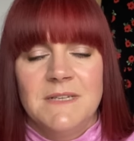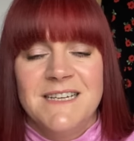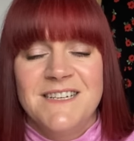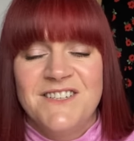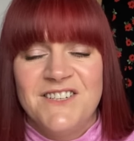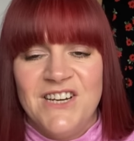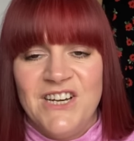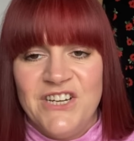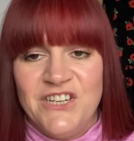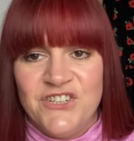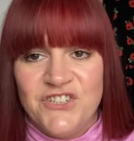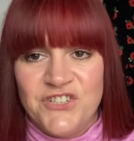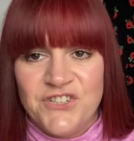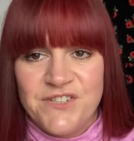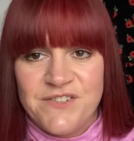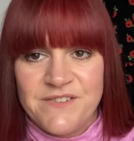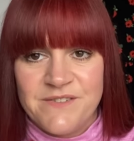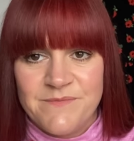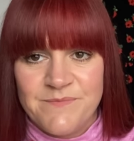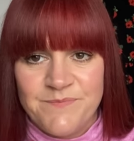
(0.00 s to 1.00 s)

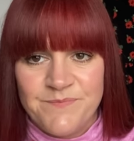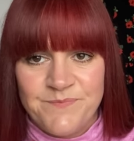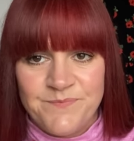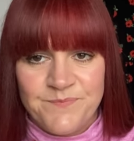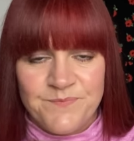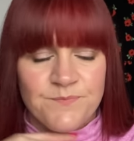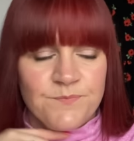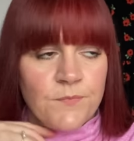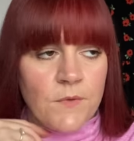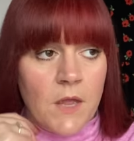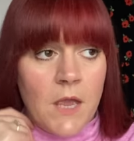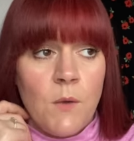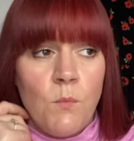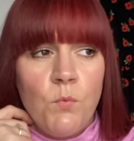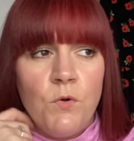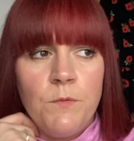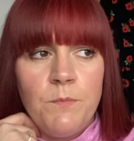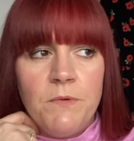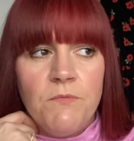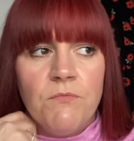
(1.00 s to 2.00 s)
delicious. It
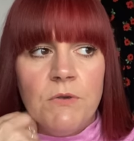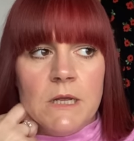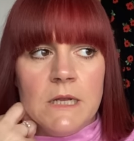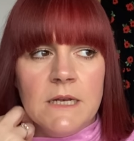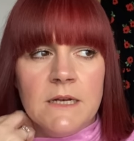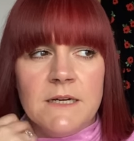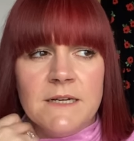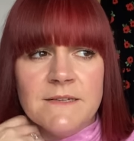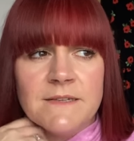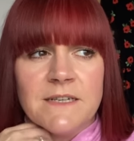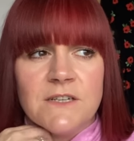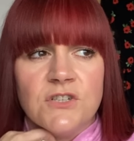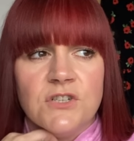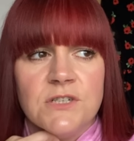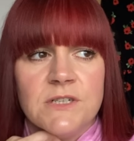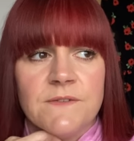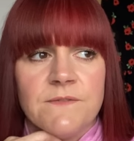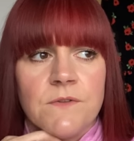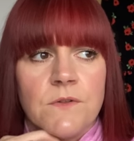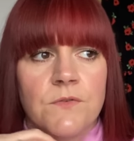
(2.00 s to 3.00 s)
would be really nice actually
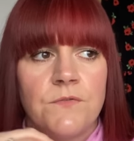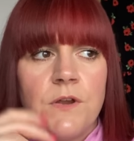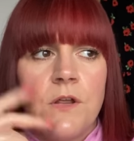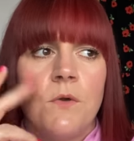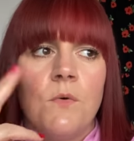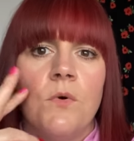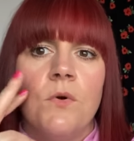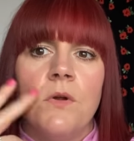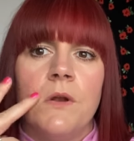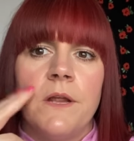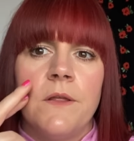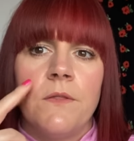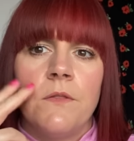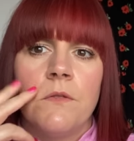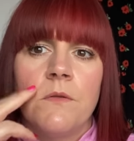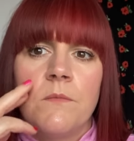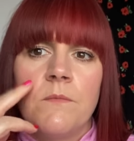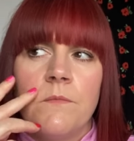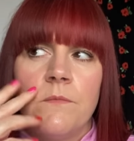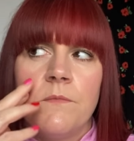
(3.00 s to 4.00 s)
to have the 3/4
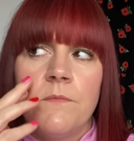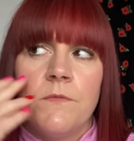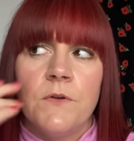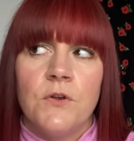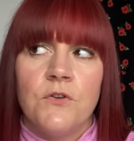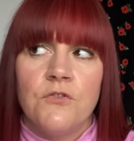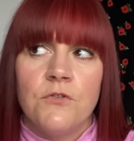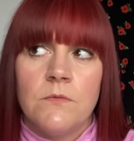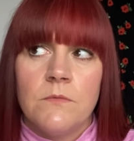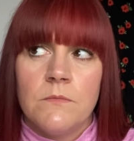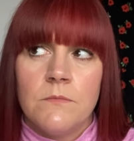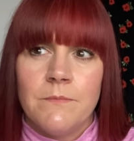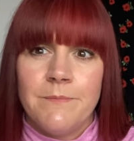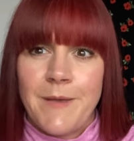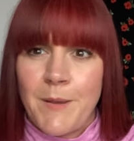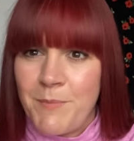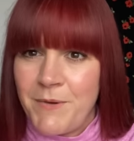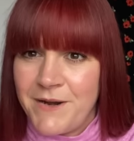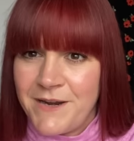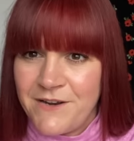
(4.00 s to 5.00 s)
length version.
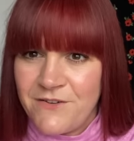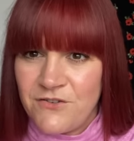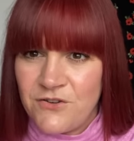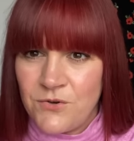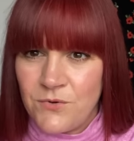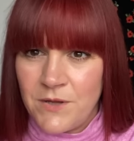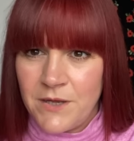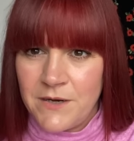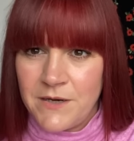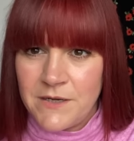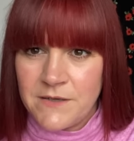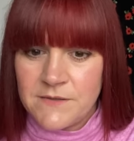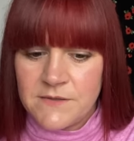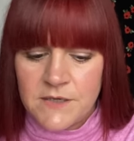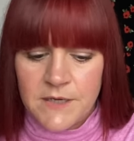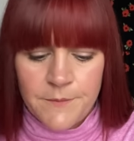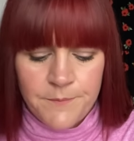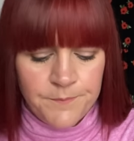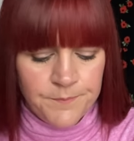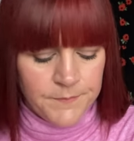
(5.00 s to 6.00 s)
Maybe I need to do that next
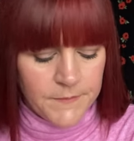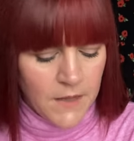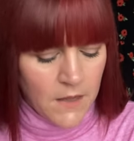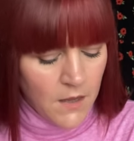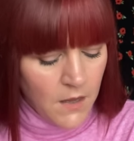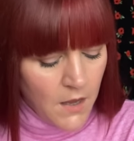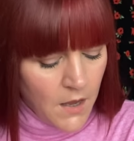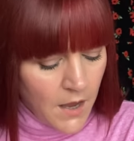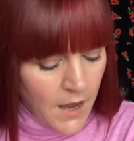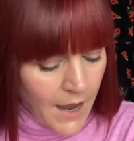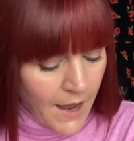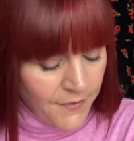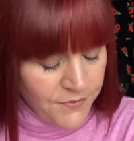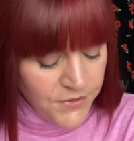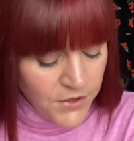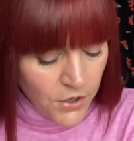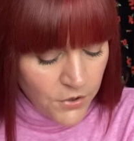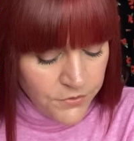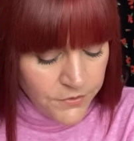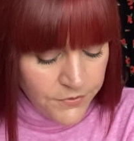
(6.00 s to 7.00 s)
time. And
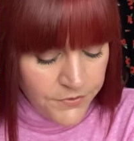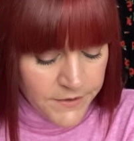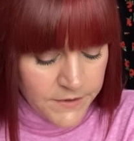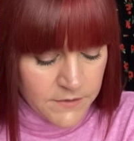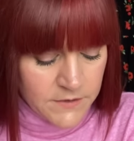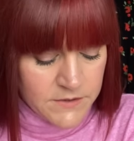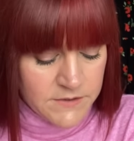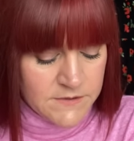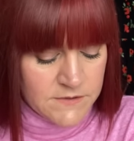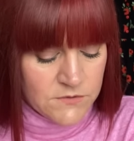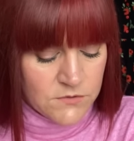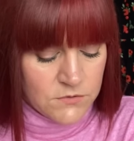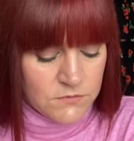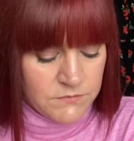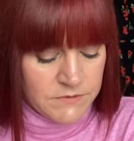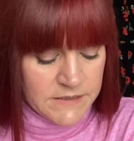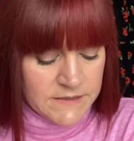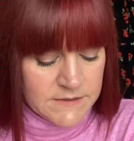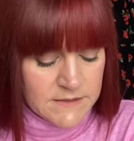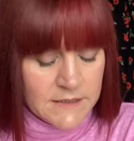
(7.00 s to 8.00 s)
the other thing that I saw
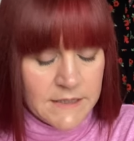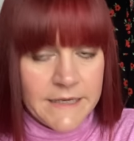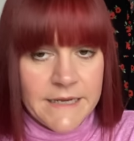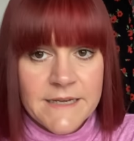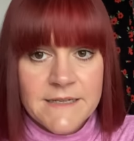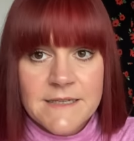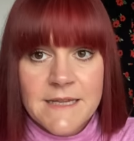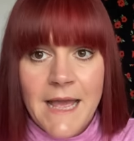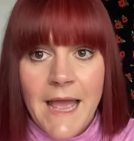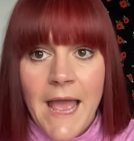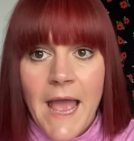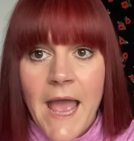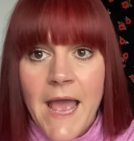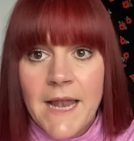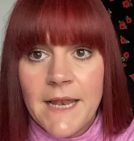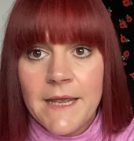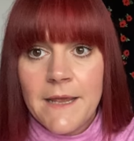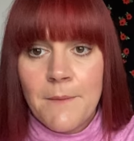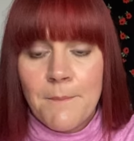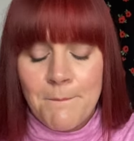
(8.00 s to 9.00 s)
recently is the
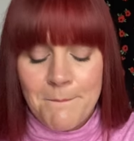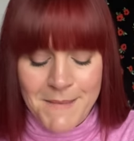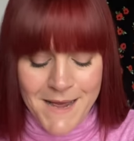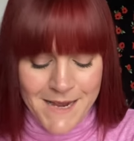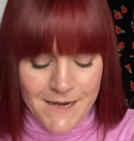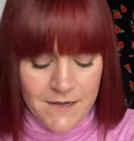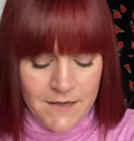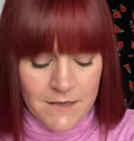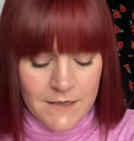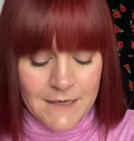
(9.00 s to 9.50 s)
Ellie & Mac